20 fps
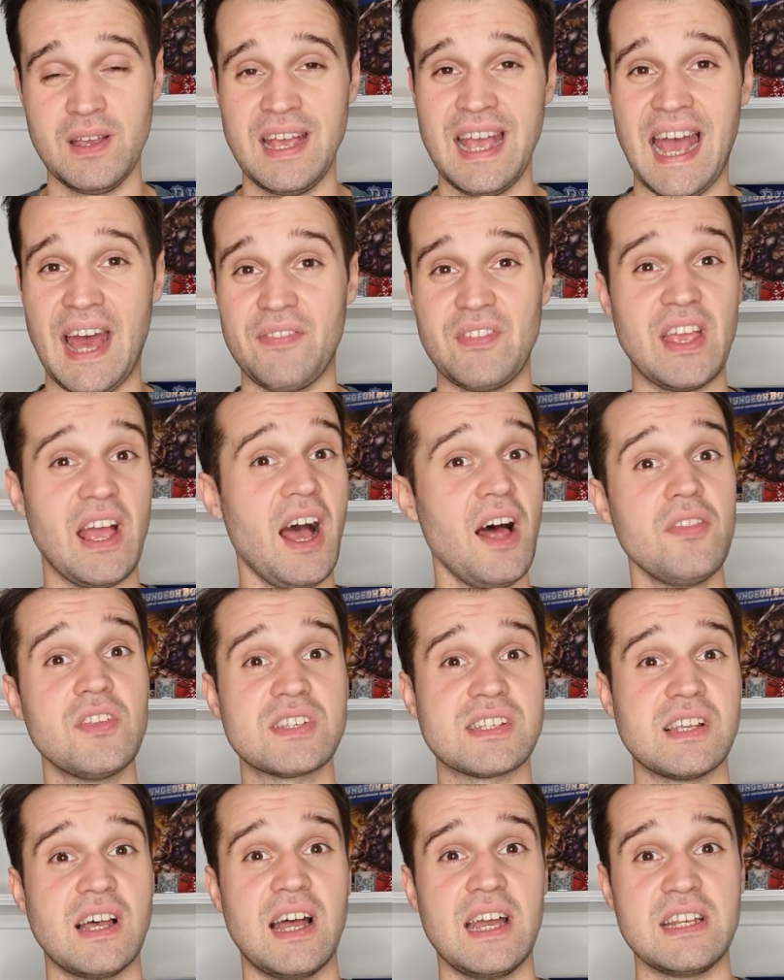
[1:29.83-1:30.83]
and the other
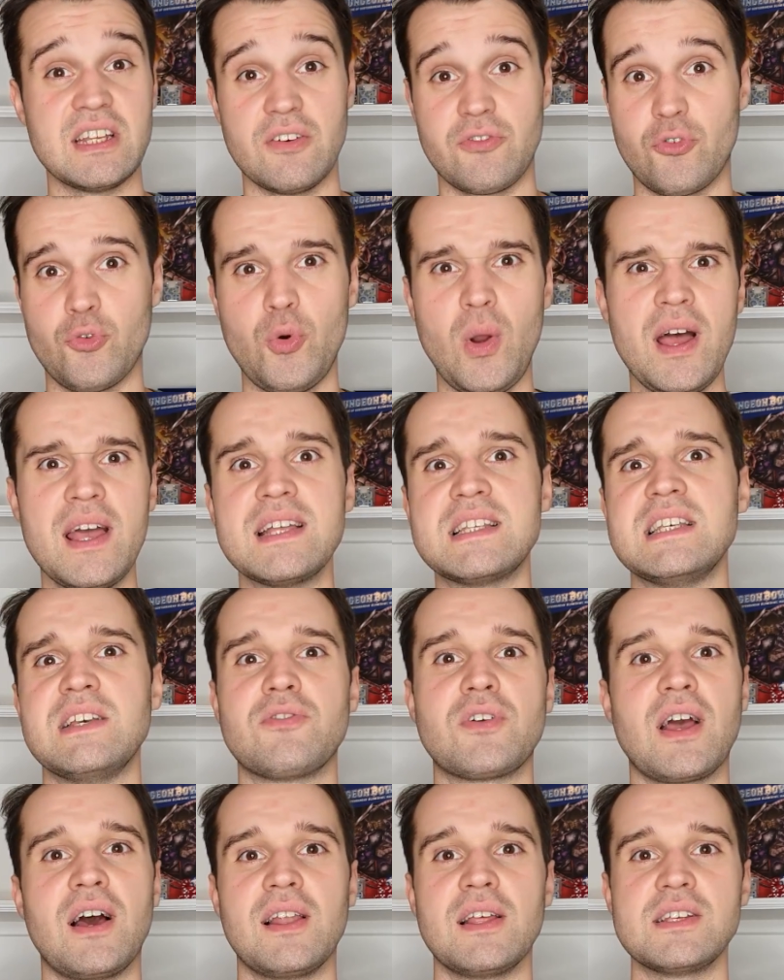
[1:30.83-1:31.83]
side a variety of
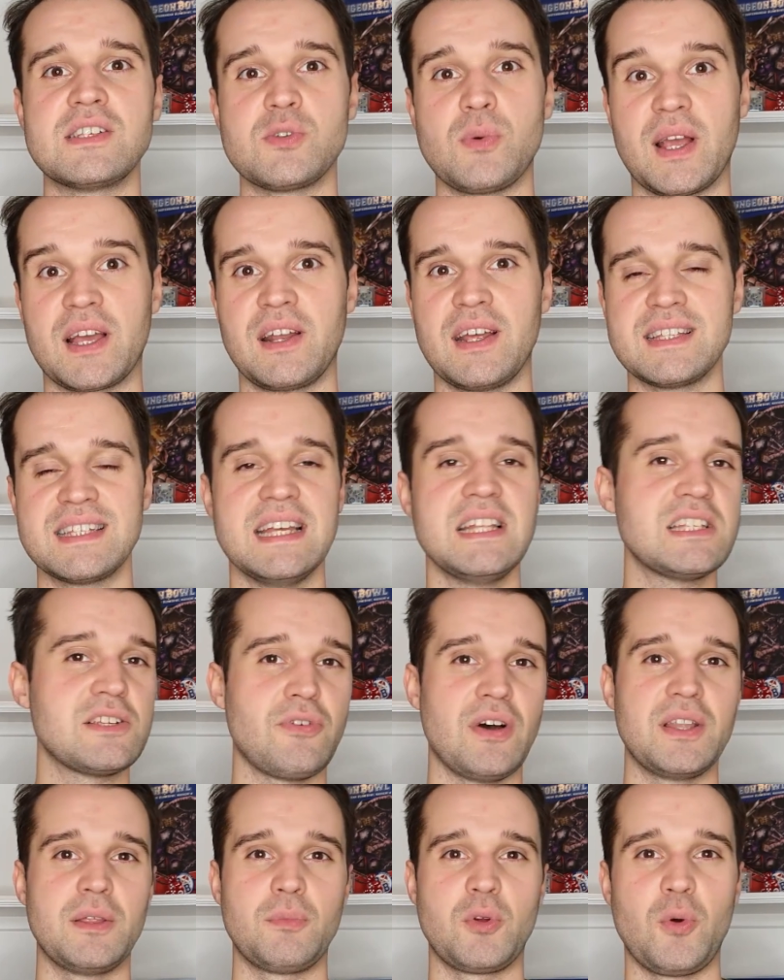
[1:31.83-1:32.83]
colours so I can identify
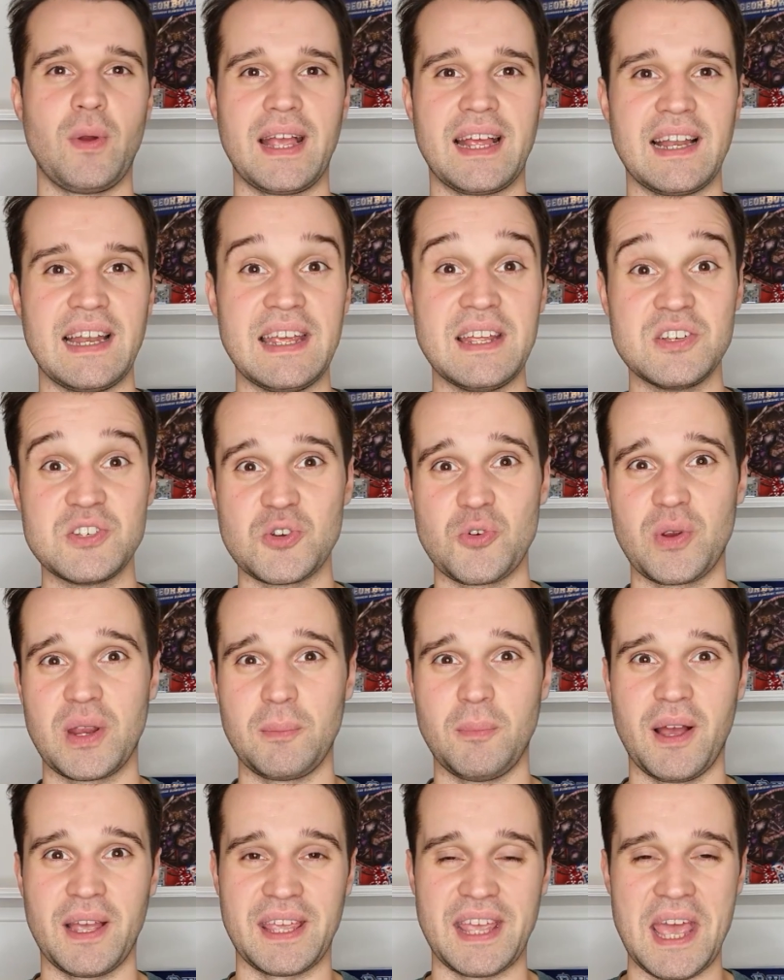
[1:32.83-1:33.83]
them quickly during my
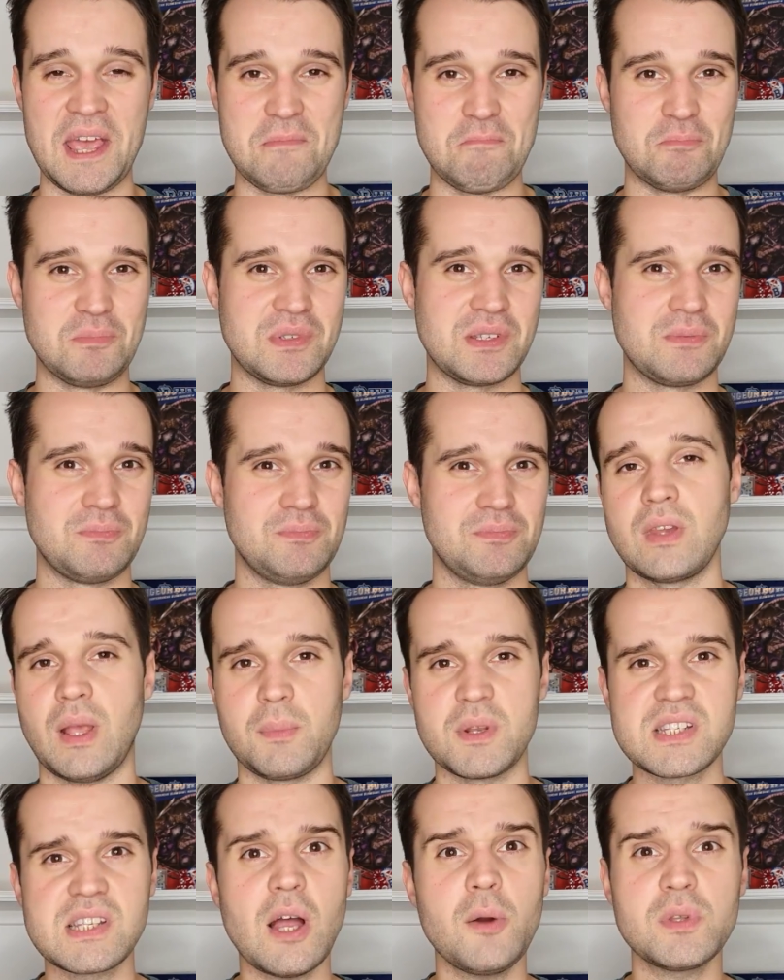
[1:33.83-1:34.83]
games. I'm going to
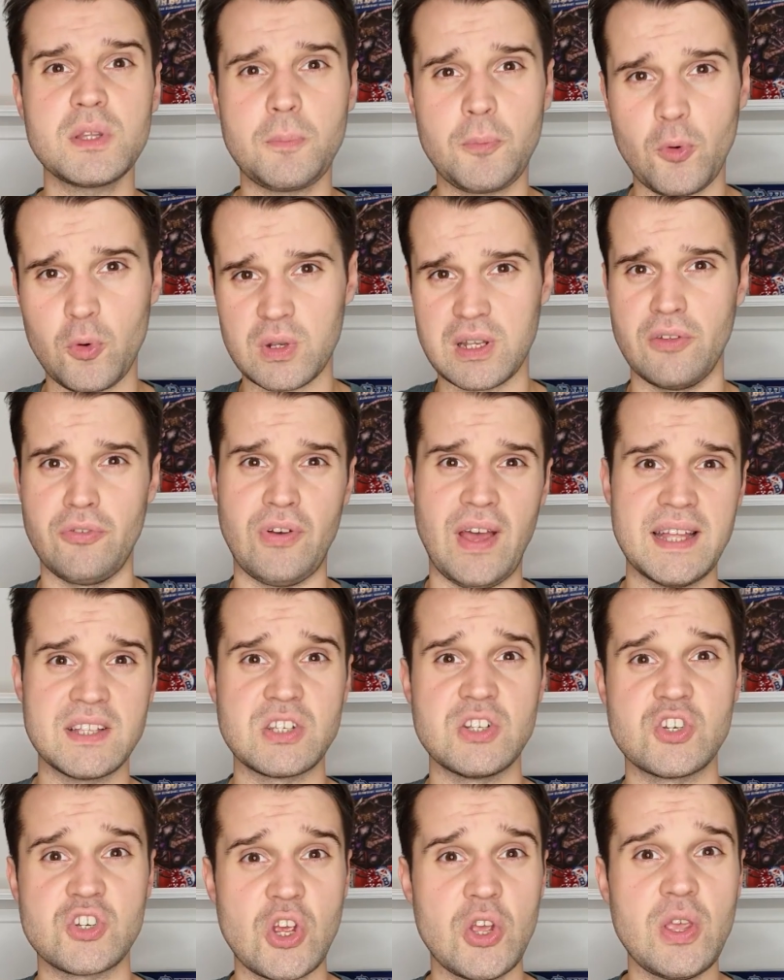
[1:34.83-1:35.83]
start with the portal effect and
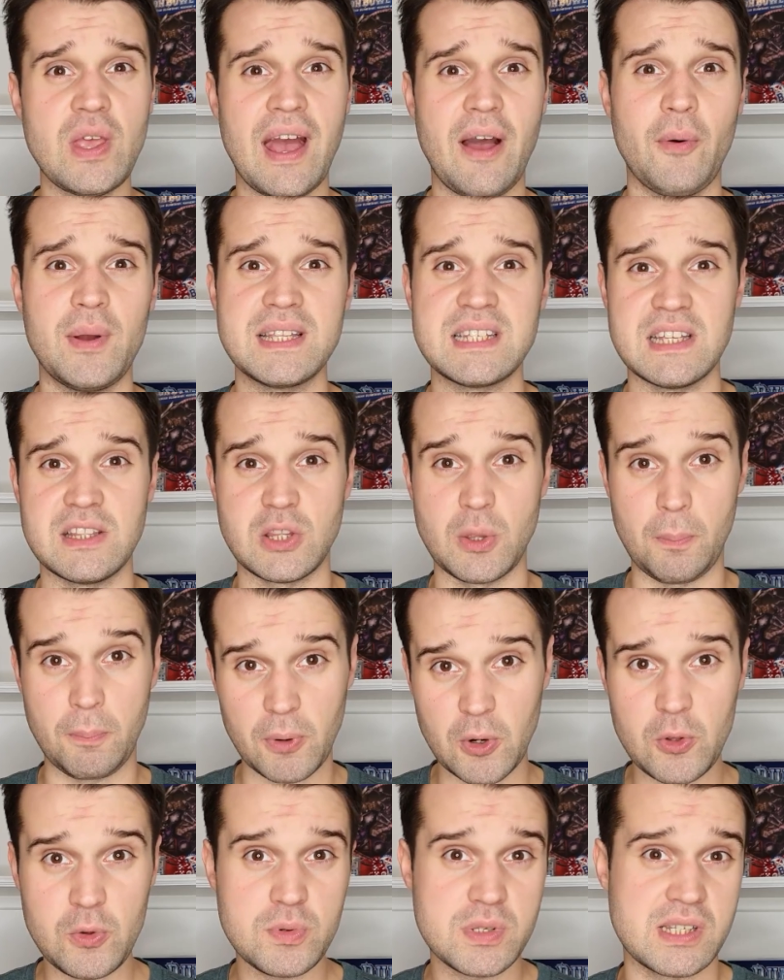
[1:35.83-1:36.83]
show you how I did the
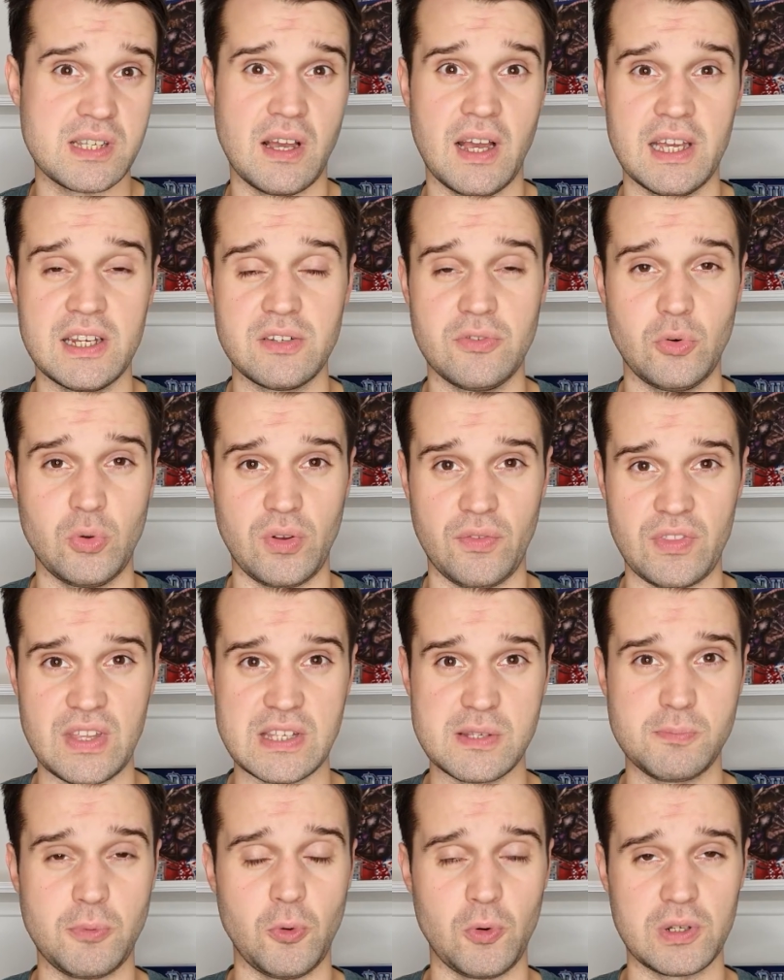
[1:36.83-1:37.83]
blue side of all of these
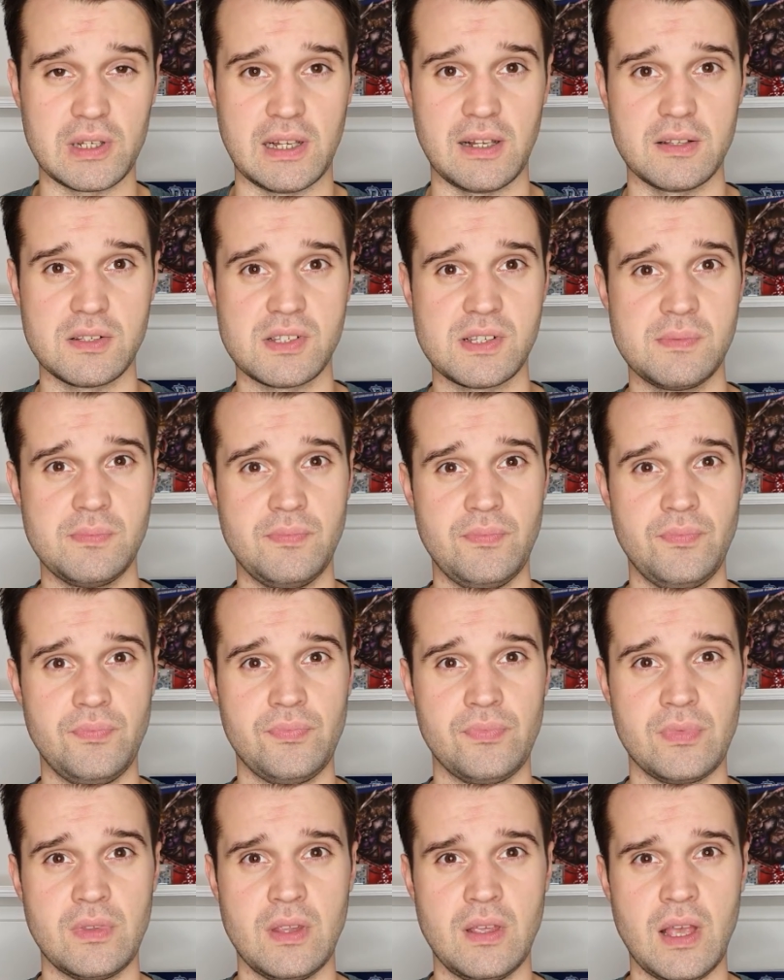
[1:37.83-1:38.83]
portals.
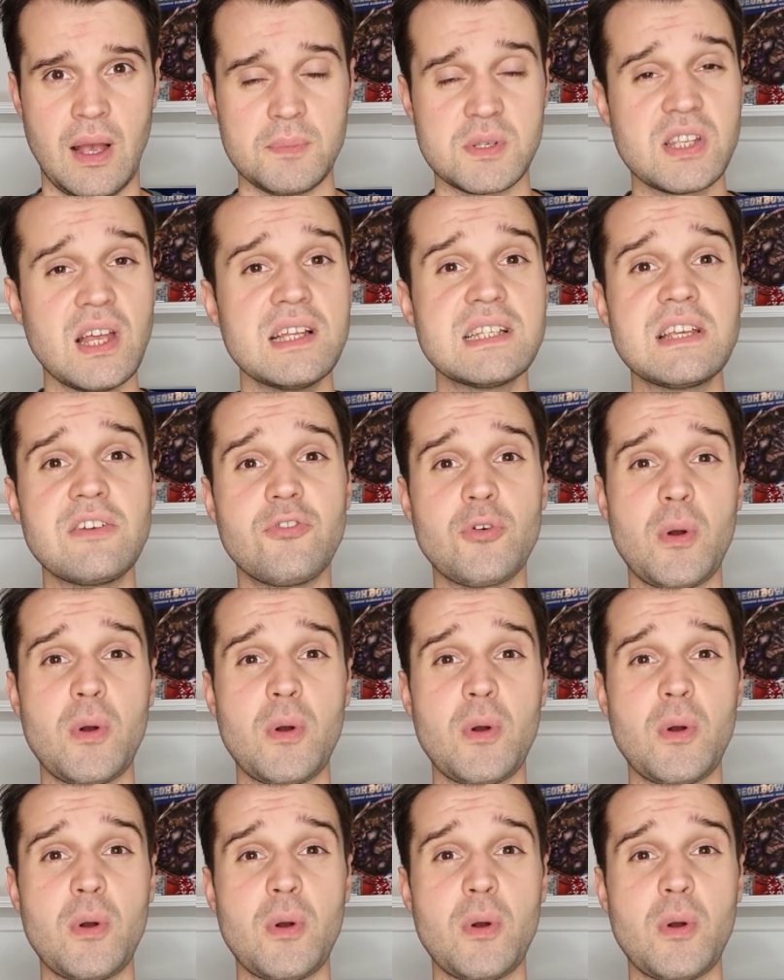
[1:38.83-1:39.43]
I'm starting from a